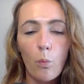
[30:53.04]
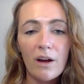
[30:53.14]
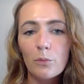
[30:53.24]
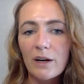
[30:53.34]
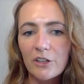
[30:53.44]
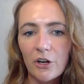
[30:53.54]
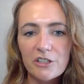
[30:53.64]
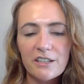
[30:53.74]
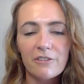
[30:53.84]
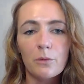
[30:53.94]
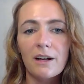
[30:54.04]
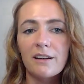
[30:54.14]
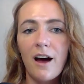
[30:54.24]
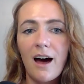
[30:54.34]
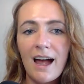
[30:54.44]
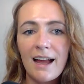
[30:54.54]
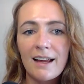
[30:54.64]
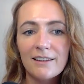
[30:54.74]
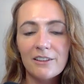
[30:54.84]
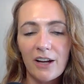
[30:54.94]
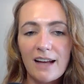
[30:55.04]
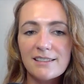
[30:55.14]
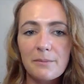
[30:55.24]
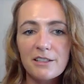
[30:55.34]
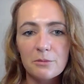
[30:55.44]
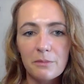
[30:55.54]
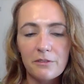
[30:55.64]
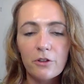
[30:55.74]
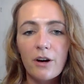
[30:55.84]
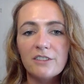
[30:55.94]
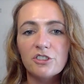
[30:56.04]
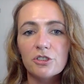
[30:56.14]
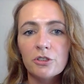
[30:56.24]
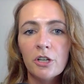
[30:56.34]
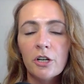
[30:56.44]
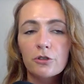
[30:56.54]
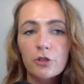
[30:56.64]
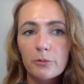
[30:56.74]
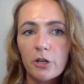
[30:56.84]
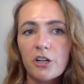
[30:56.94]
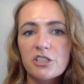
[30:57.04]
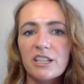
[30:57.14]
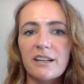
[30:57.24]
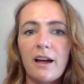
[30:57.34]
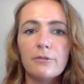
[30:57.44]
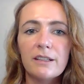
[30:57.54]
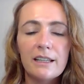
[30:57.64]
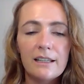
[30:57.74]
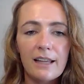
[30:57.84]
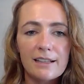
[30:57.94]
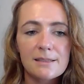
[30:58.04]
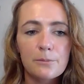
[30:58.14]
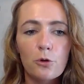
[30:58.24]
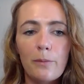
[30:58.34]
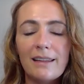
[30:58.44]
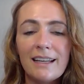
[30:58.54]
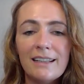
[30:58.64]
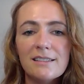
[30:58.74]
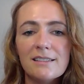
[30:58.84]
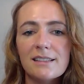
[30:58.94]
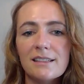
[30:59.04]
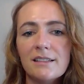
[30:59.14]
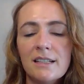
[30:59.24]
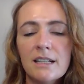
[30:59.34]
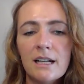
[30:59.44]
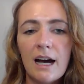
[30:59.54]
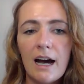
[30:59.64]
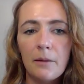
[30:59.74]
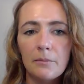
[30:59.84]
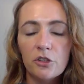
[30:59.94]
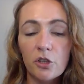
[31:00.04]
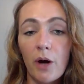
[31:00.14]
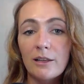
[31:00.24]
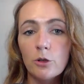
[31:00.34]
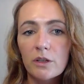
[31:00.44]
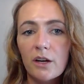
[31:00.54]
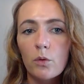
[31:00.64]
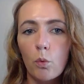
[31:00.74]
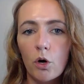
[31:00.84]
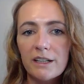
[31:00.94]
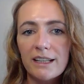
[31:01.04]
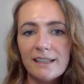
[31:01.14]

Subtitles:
one-on-one coach everyone. As I mentioned before, I do group coaching and I really like support my leaders. And, I look at what